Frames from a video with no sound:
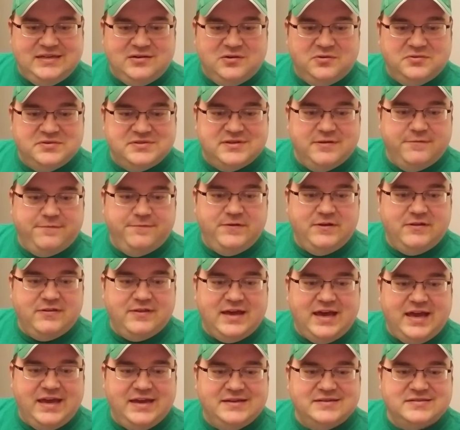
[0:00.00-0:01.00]
Owns the 5th
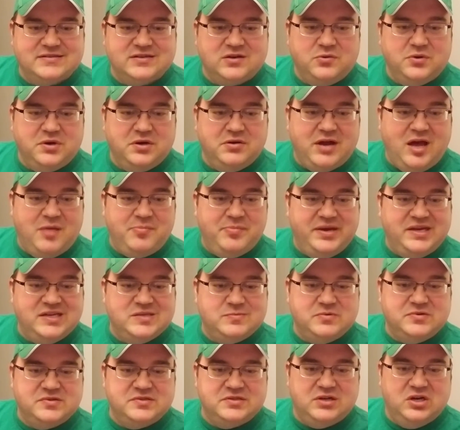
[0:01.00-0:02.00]
highest career on-base
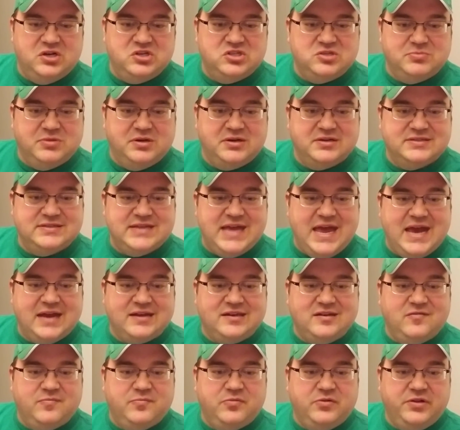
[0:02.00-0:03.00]
percentage amongst
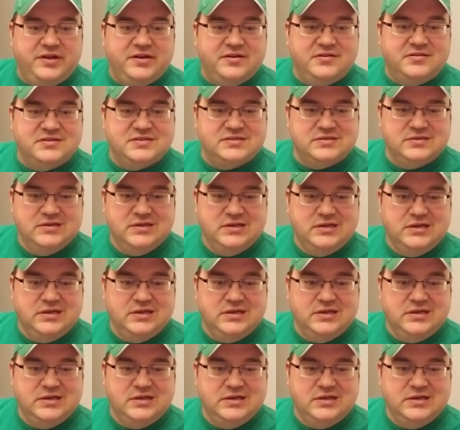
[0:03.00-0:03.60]
active players.